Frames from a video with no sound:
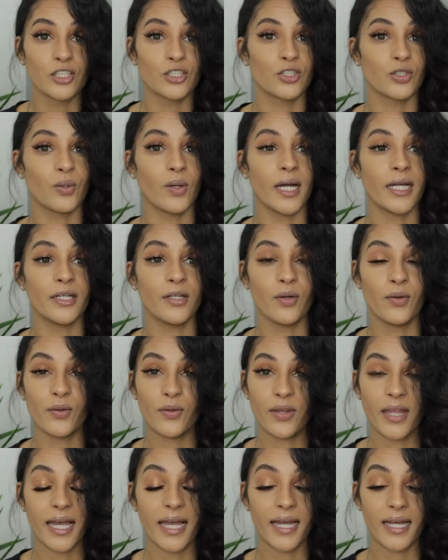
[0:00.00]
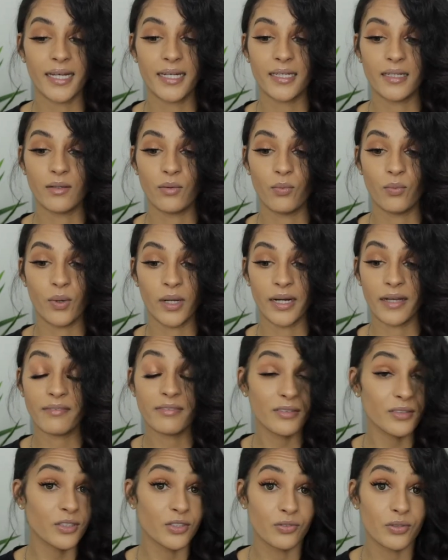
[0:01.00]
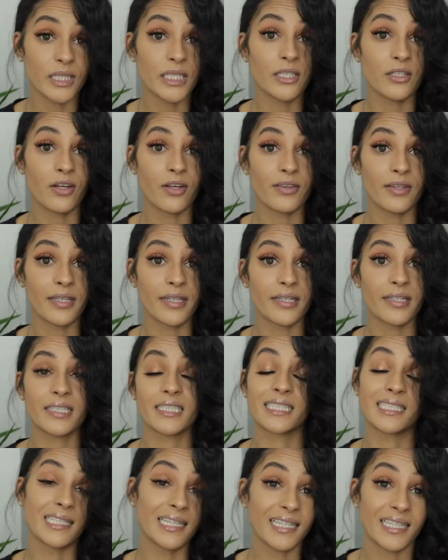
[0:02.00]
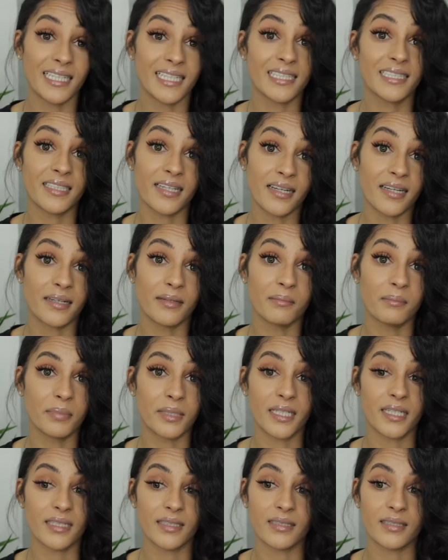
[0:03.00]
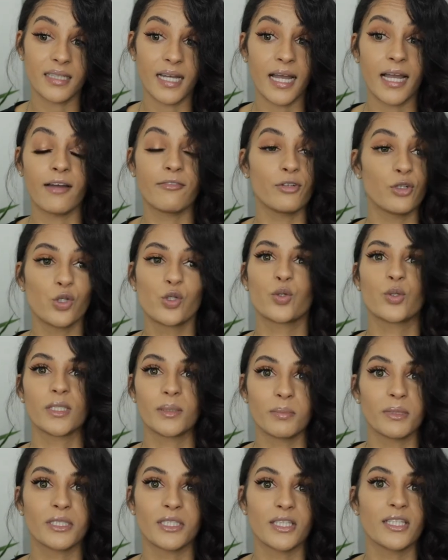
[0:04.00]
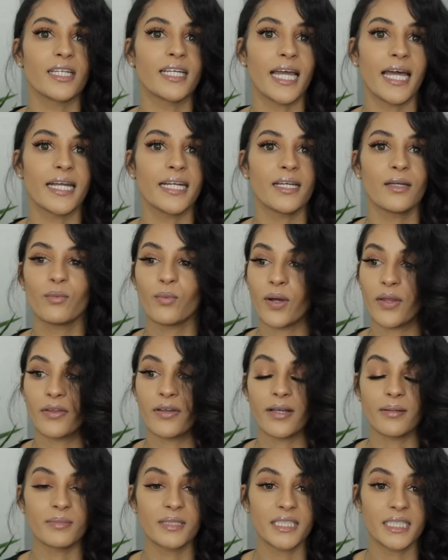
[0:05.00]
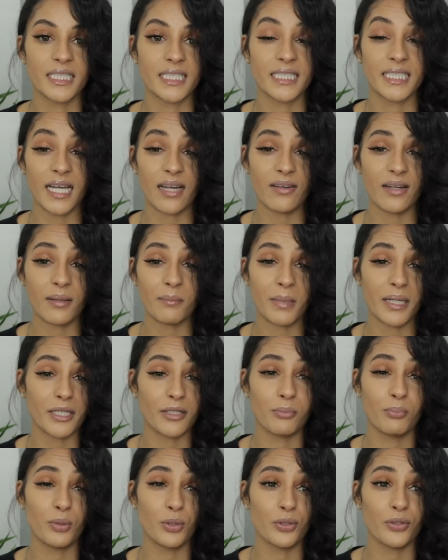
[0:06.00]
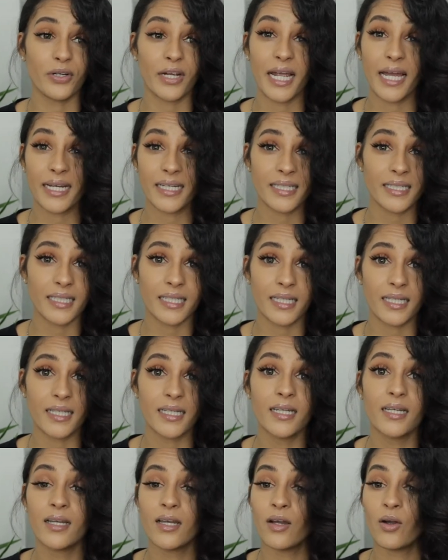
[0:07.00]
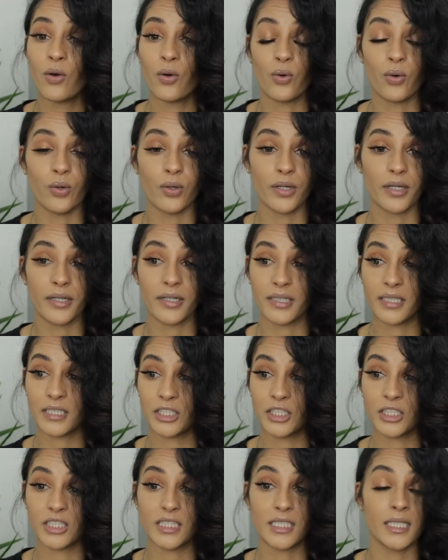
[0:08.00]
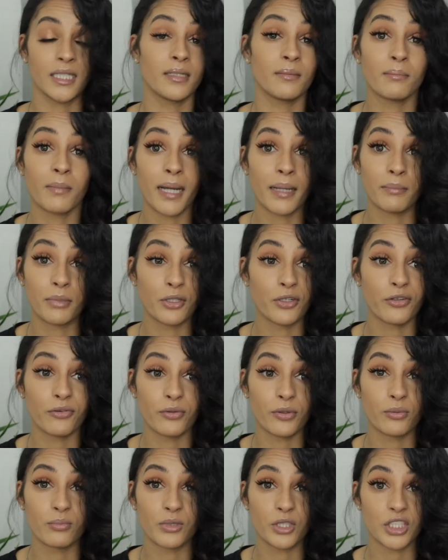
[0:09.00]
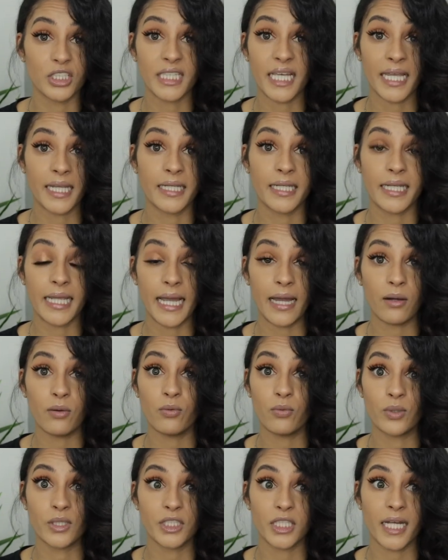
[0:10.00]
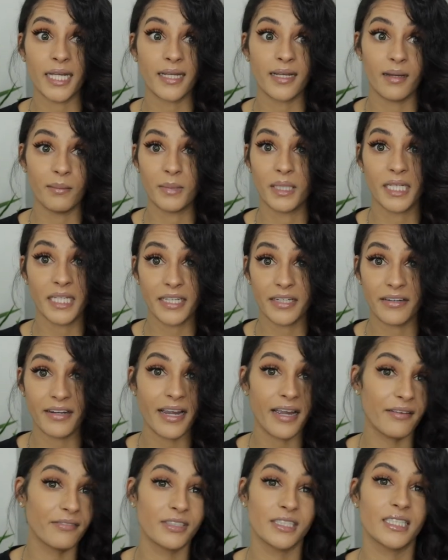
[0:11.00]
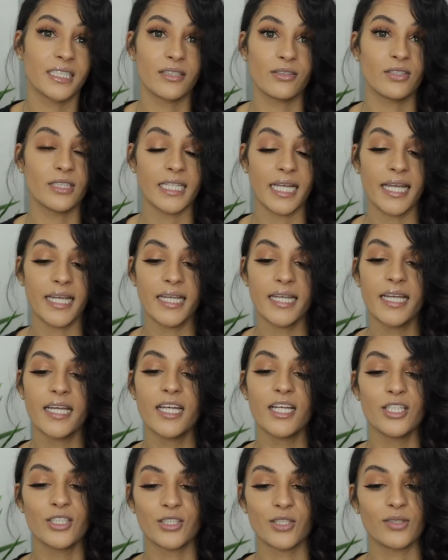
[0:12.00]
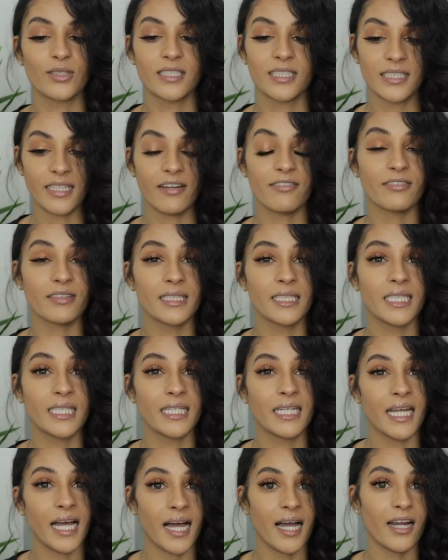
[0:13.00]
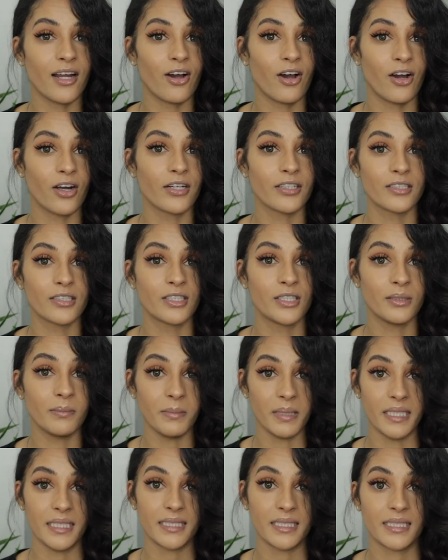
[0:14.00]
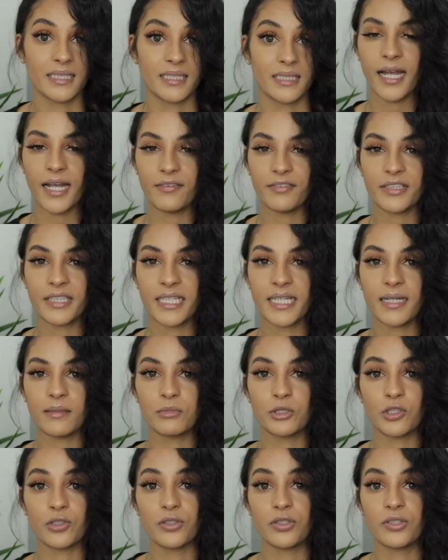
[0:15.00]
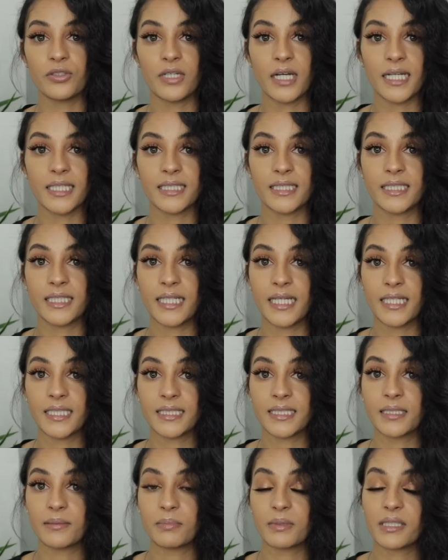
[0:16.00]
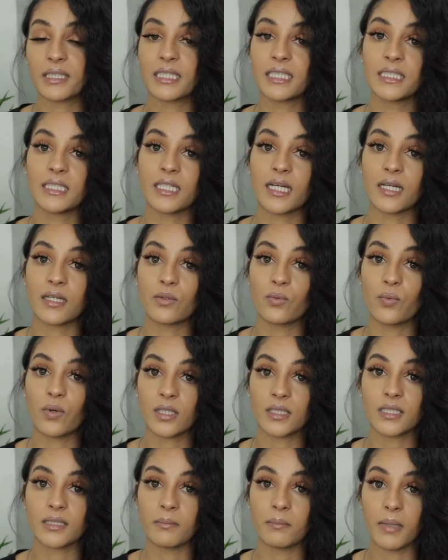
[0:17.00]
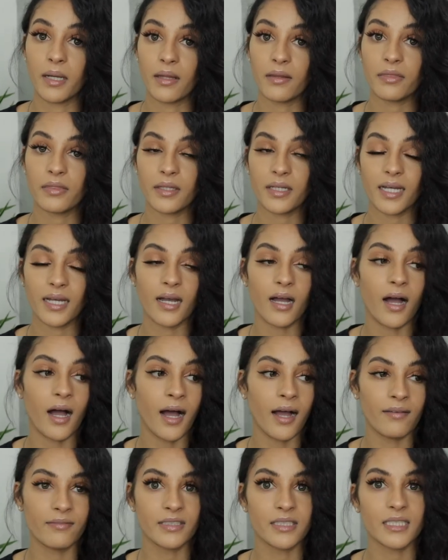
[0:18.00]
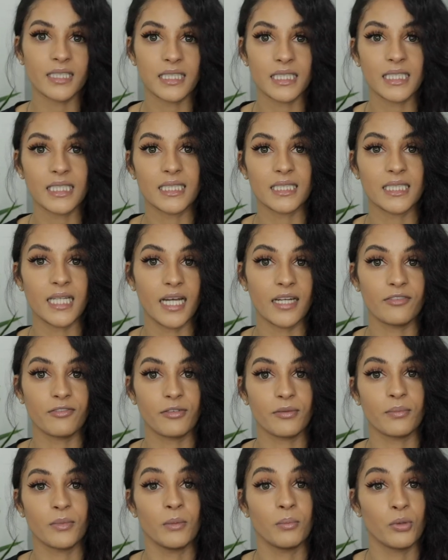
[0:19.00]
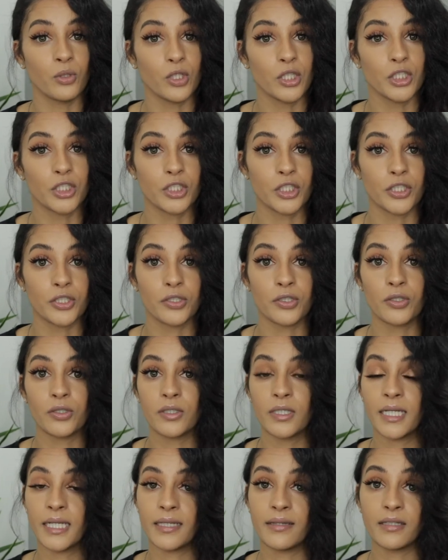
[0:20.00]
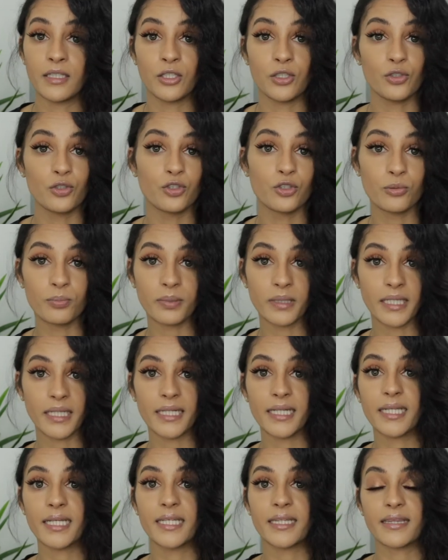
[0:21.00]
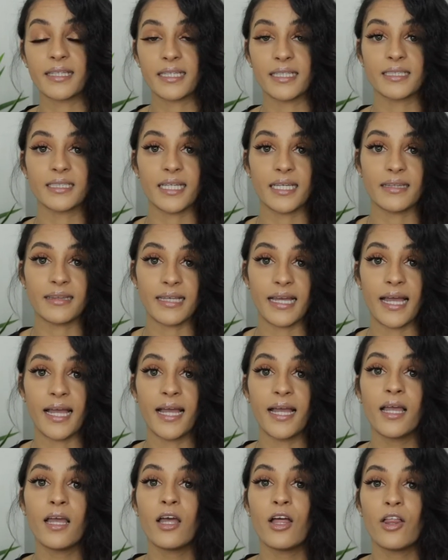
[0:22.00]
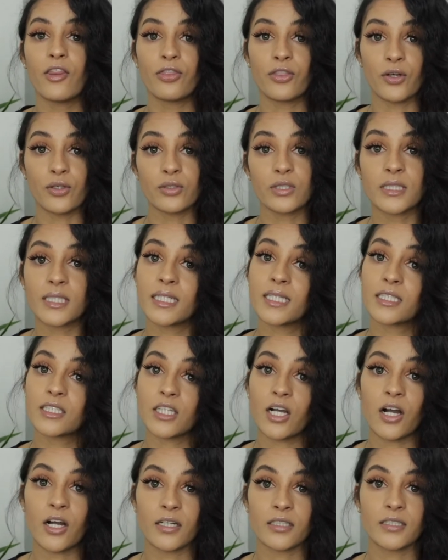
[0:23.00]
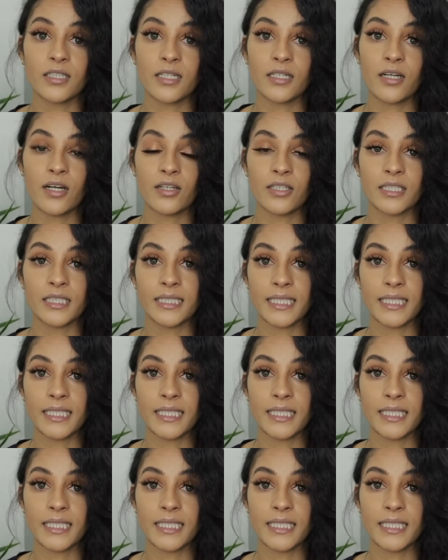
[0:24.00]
So I know that whatever is written on there is gonna get done because I have no choice but to look at it. Whether I'm sitting down at my computer editing or just in my beauty room just hanging out, which I come in here every single day. So it's definitely not hard to miss. Everything I'm showing you guys today is typically done once a month. Obviously, aside from the bullet journal and the YouTube planning and things like that, those things are done on a